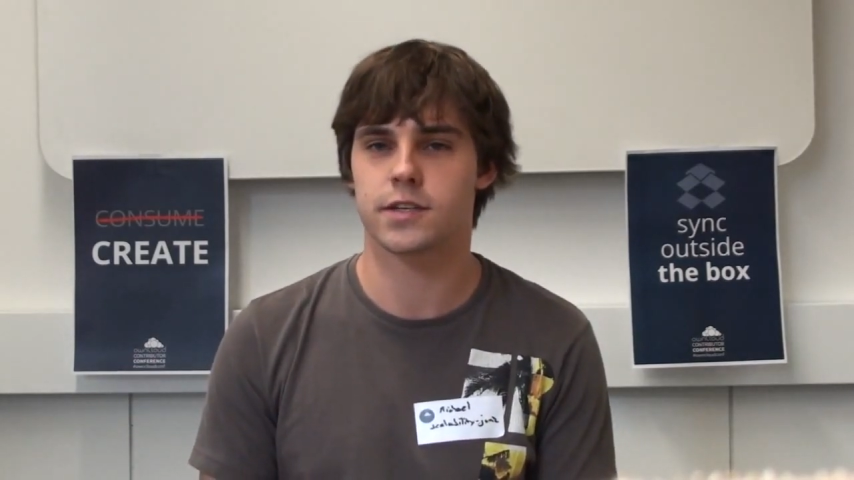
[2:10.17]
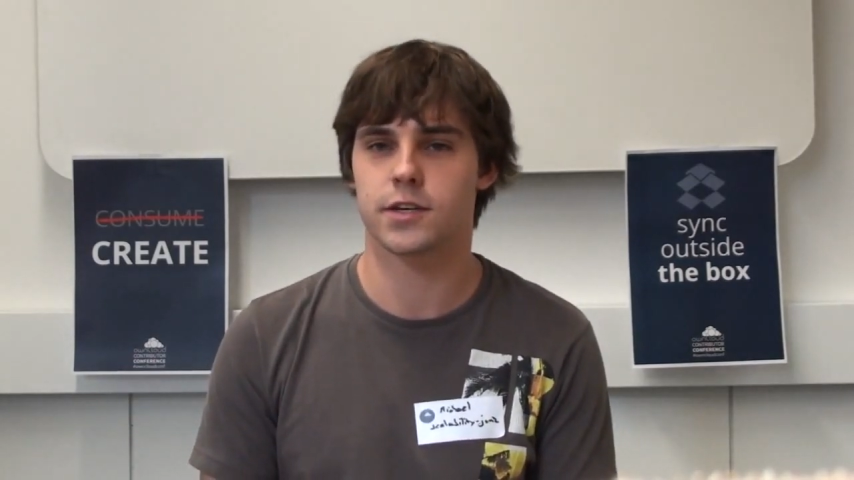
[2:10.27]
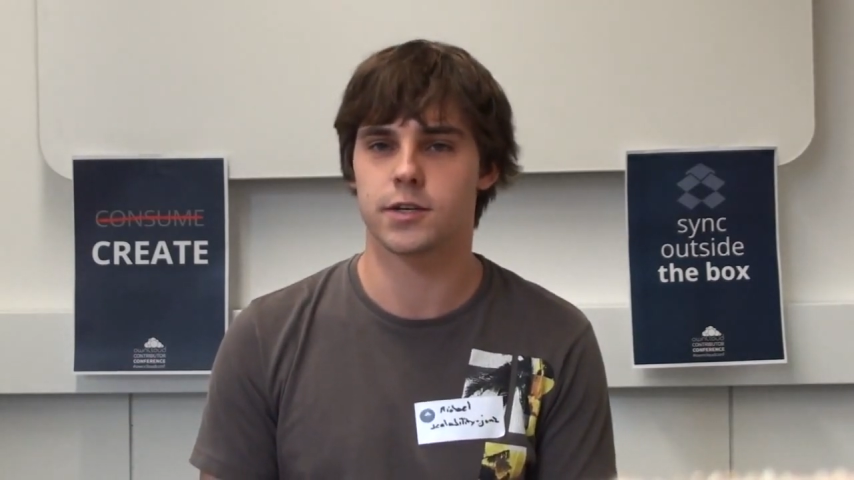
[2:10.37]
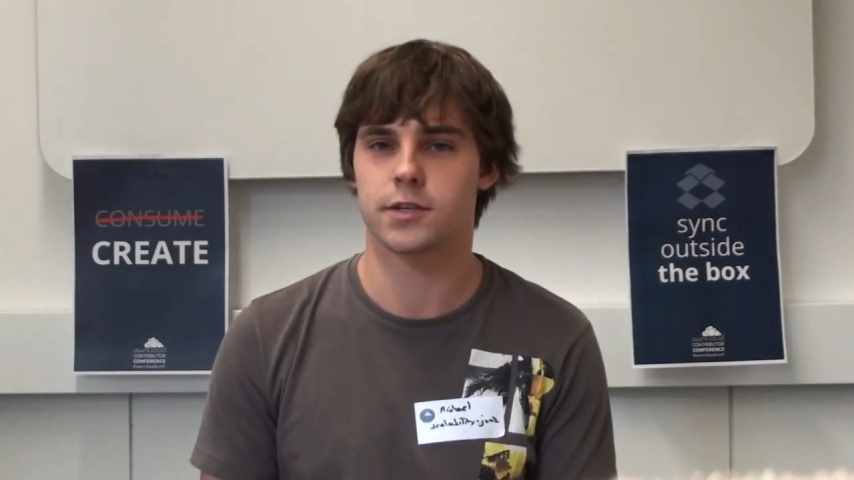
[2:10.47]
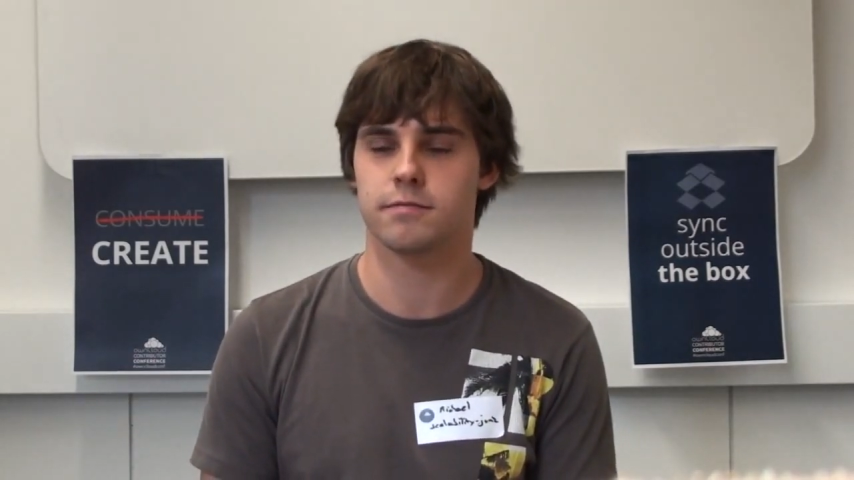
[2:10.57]

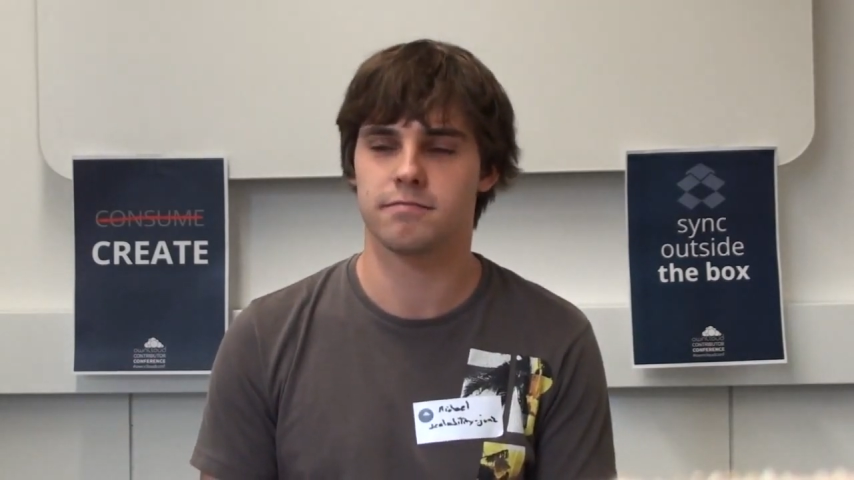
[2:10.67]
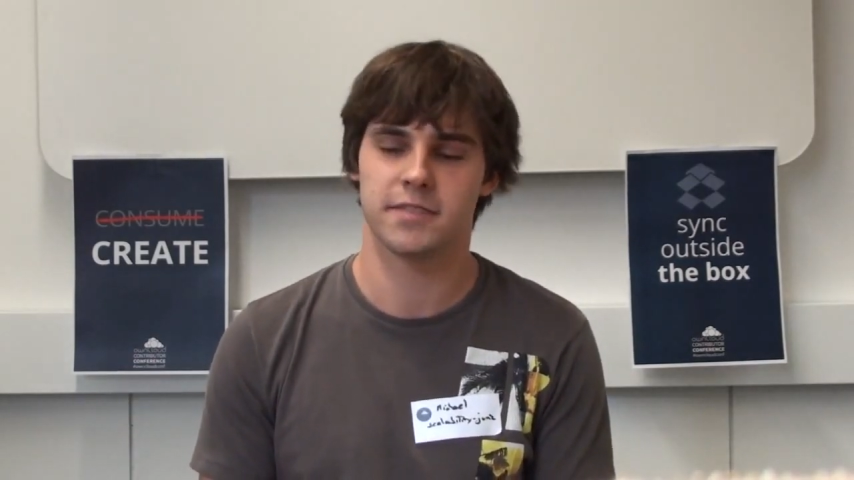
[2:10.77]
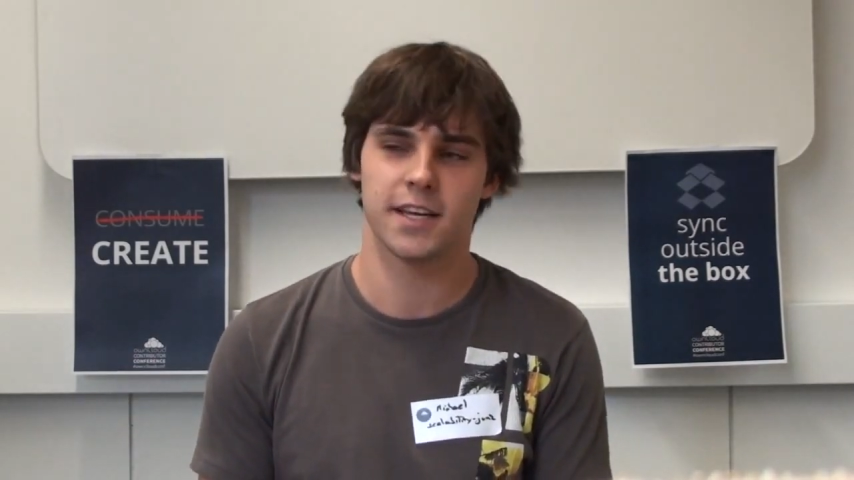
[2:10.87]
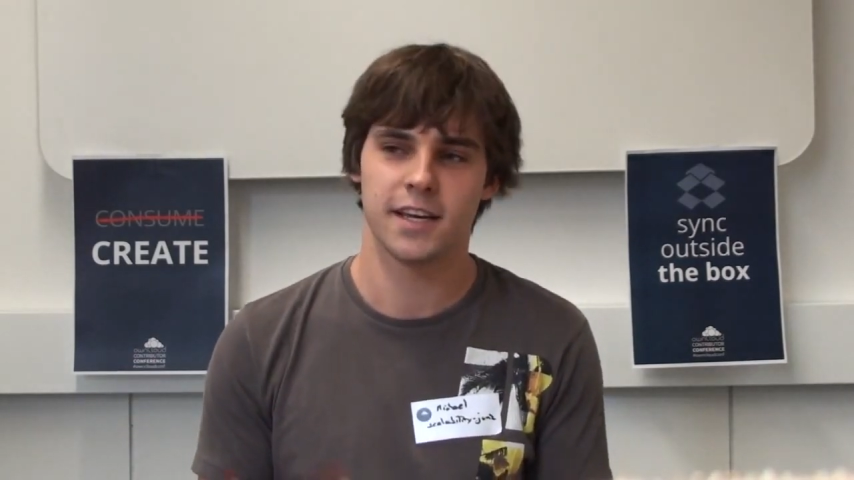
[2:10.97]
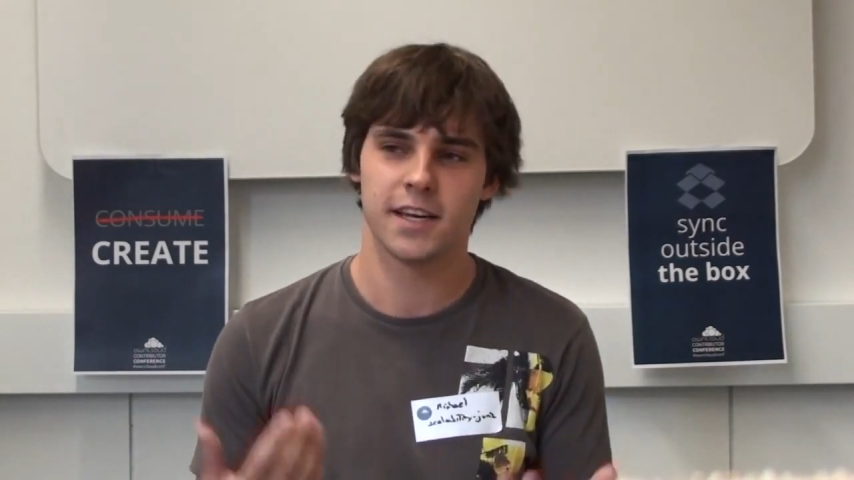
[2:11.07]
So
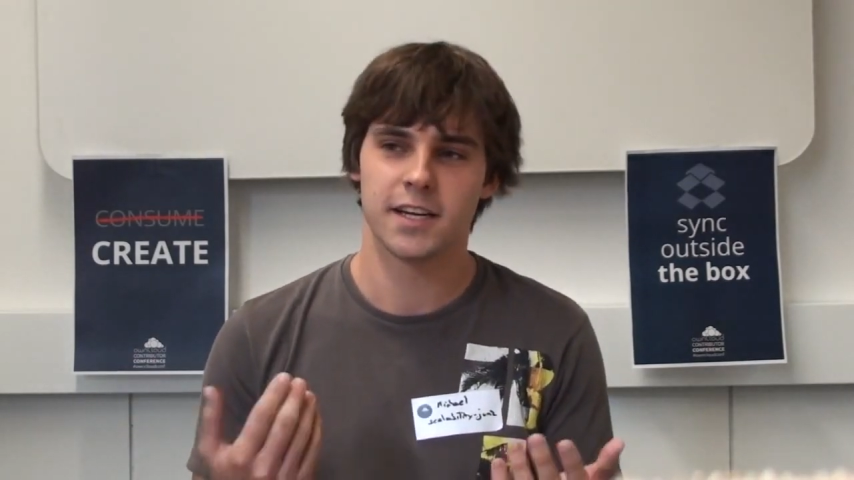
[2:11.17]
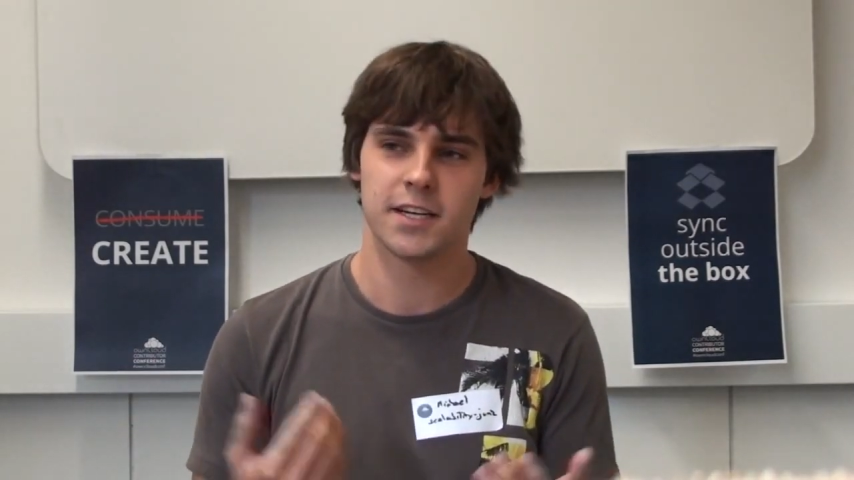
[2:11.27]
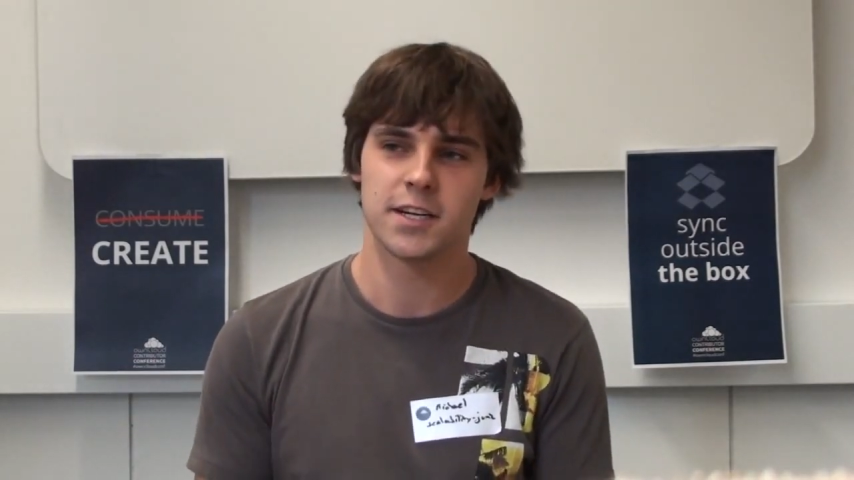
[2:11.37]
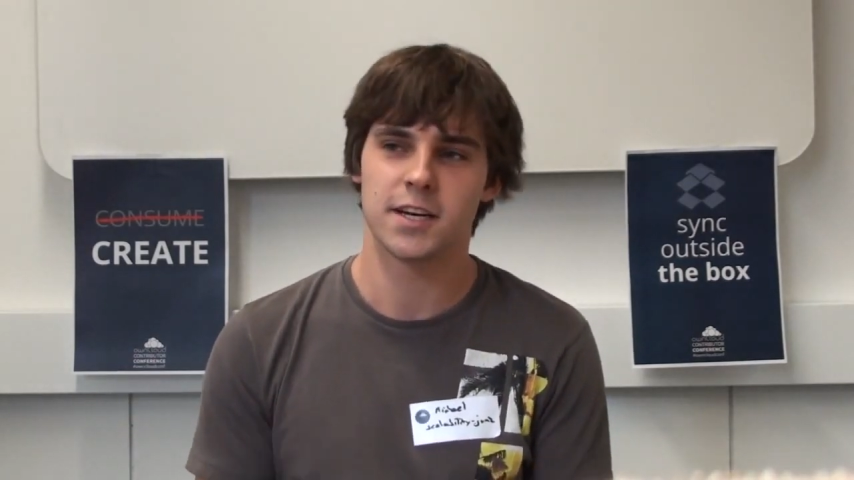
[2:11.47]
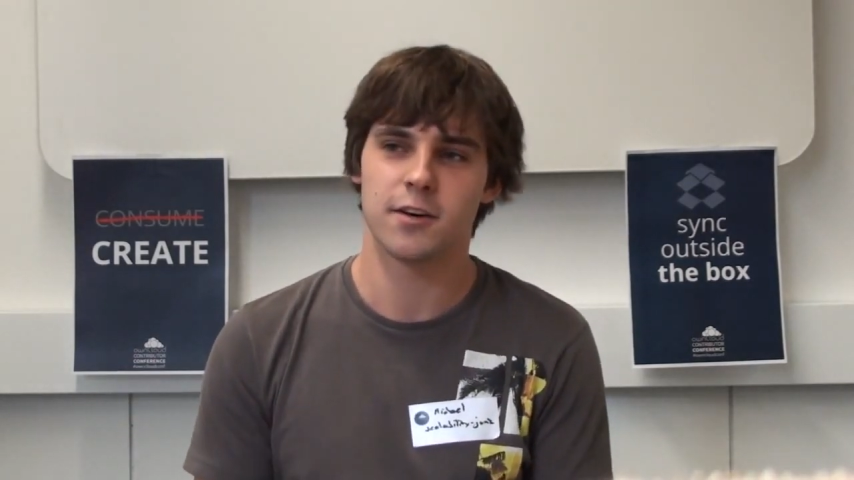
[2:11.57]

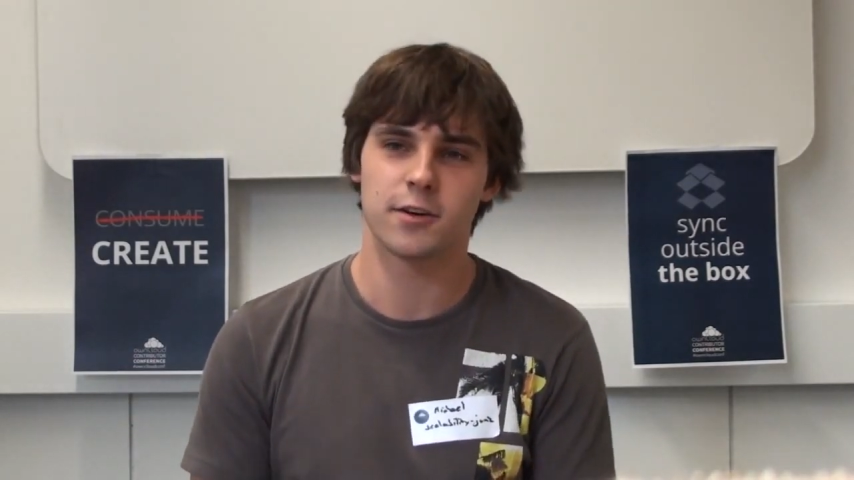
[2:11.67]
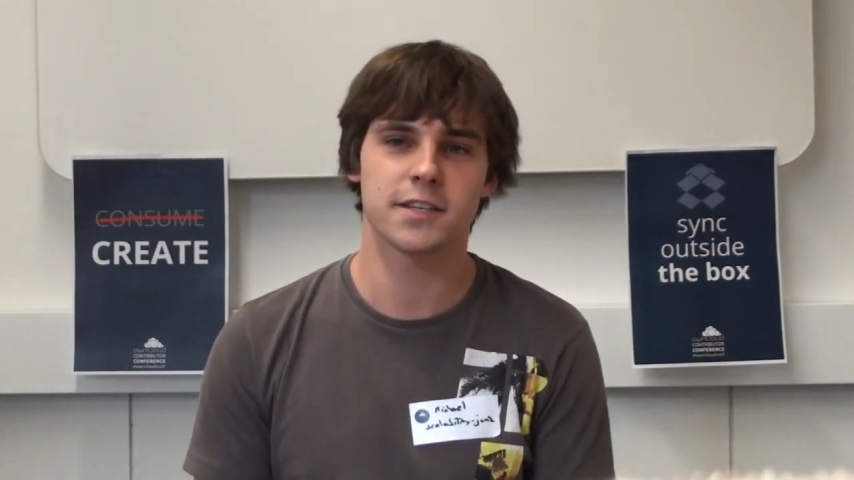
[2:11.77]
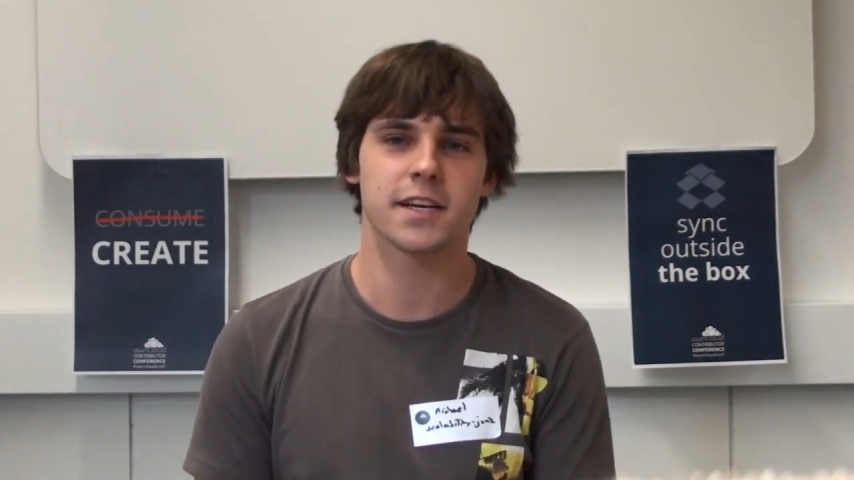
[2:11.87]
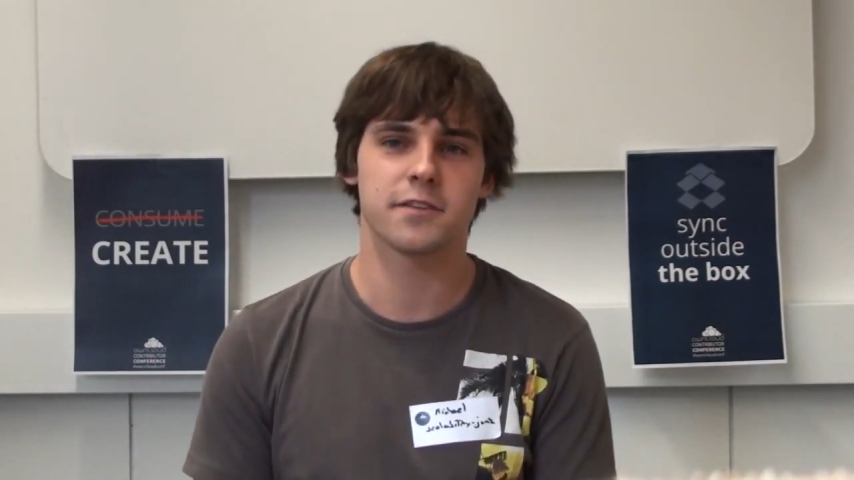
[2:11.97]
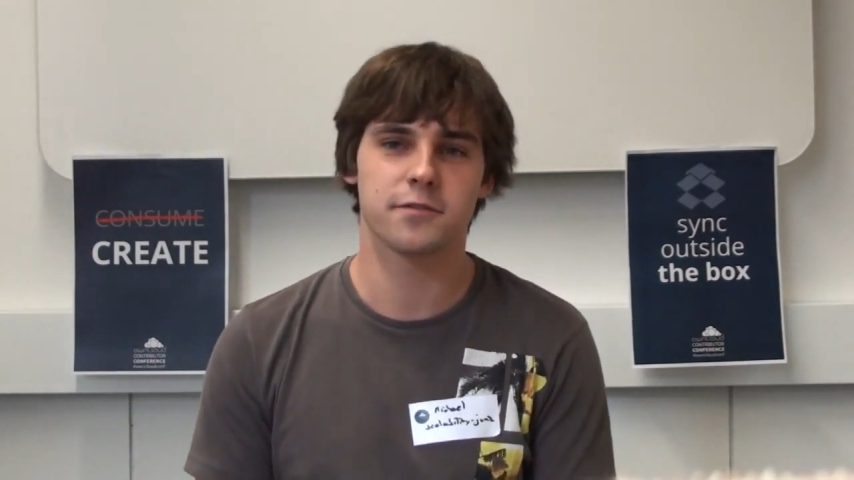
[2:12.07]

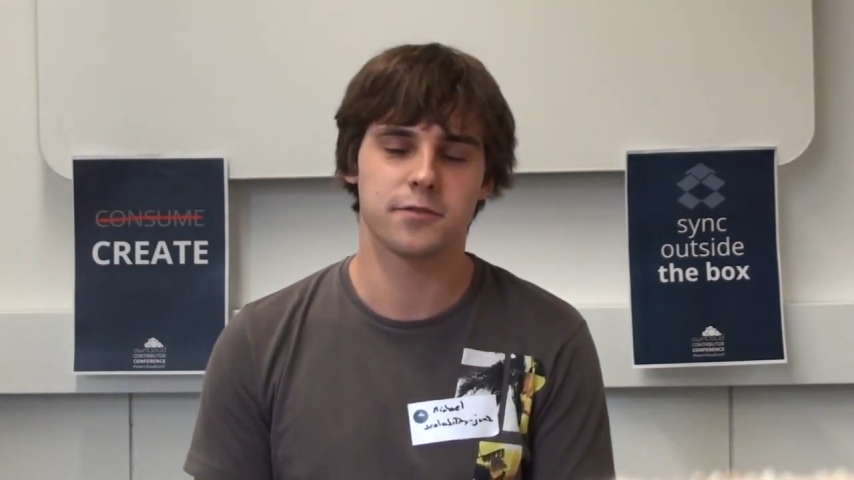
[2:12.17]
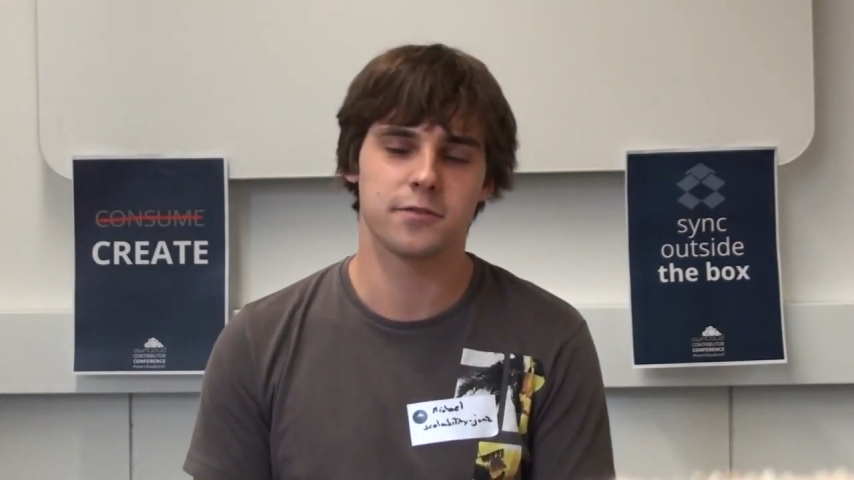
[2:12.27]
hosting it